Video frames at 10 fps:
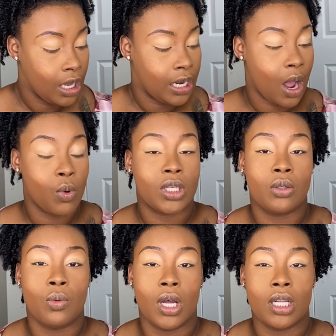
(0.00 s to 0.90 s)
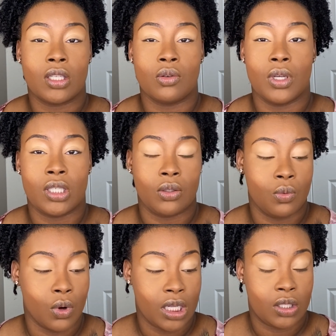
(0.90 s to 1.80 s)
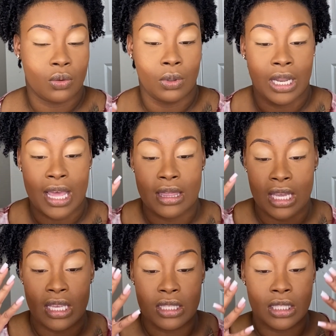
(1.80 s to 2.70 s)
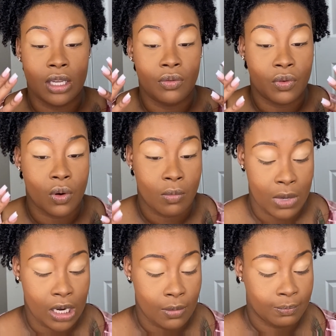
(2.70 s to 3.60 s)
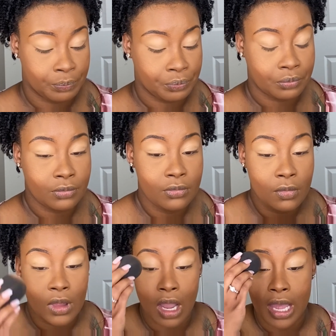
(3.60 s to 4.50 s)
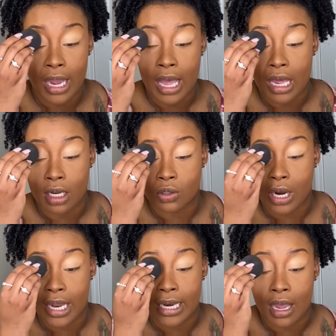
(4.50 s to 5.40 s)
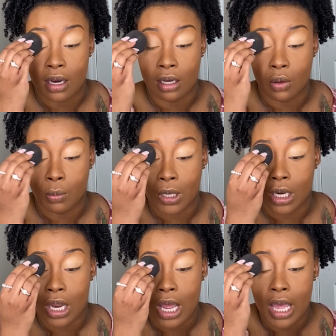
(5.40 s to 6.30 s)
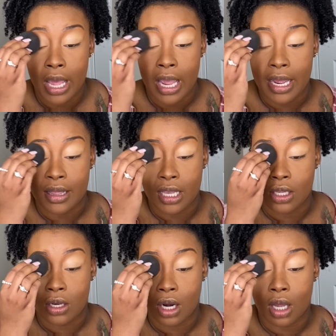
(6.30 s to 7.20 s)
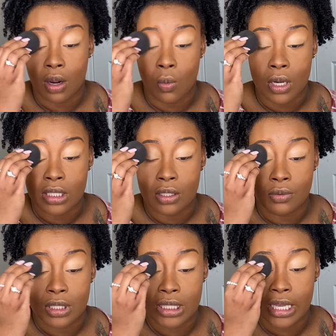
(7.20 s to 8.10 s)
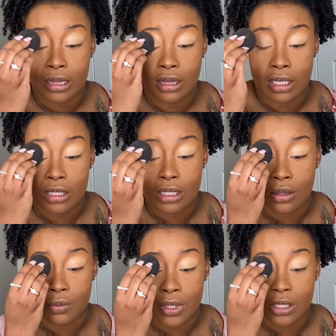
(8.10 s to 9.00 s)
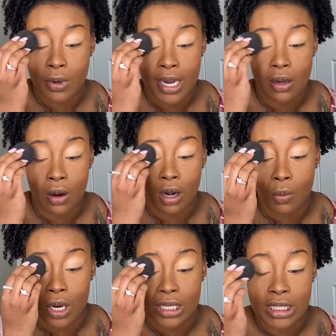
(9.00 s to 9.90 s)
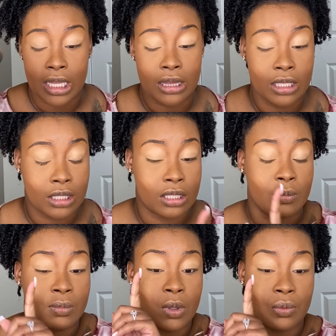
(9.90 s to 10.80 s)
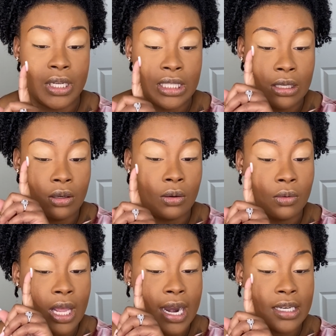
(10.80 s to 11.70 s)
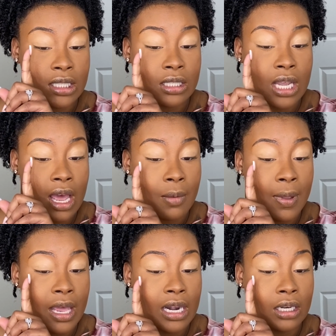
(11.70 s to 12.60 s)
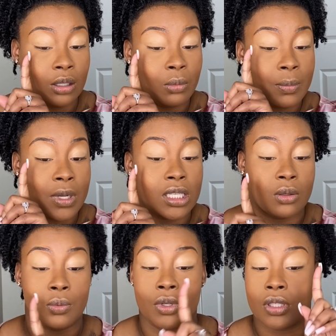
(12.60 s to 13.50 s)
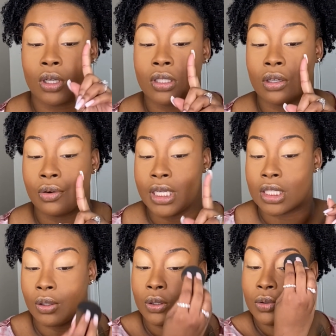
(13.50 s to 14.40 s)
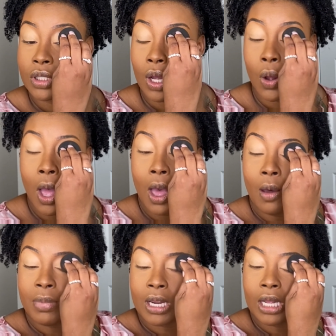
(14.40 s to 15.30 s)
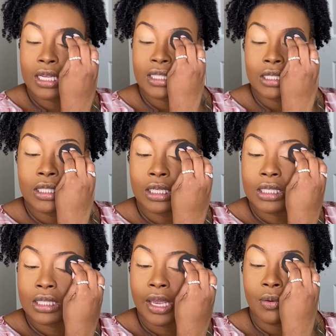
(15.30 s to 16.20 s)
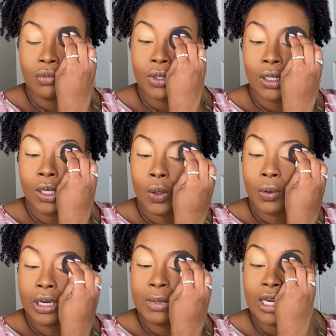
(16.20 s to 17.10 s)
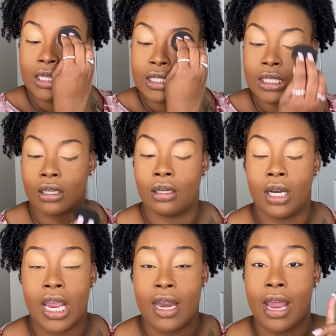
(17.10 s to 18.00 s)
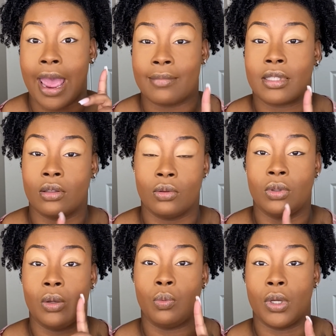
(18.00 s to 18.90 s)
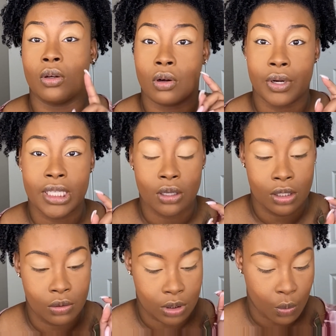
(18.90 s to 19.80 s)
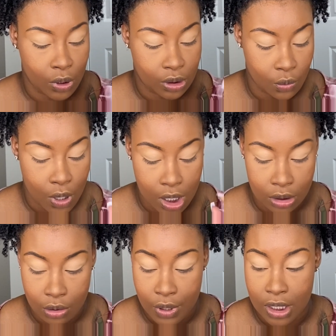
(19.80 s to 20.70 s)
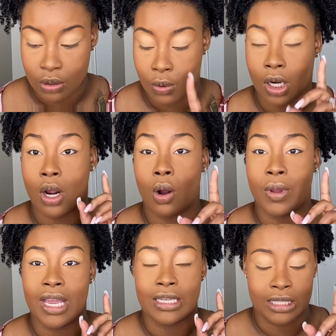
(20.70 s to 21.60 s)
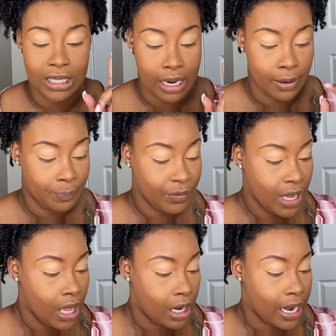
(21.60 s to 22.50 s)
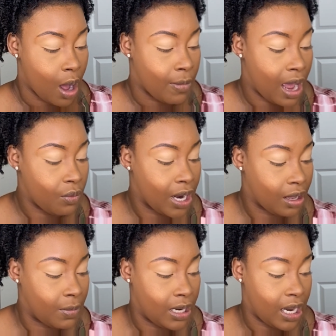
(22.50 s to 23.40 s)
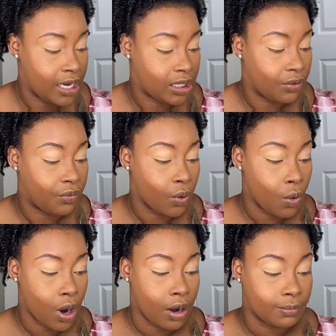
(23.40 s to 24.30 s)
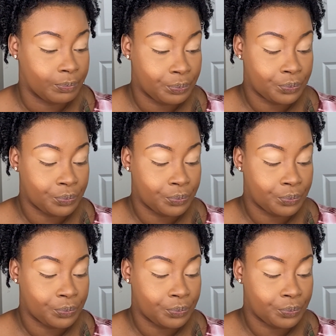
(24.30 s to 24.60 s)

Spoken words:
Now, what you want to do is you want to let that sit for a minute and kind of dry down a little bit. And then you're going to want to set this. And the reason why you're going to want to set this is the reason that I just kind of patted it a little bit, because it will start to crease on you. So because is a really creamy concealer, it absolutely will crease on you. So what you want to do is you want to go in and set it. Now, my recommendation for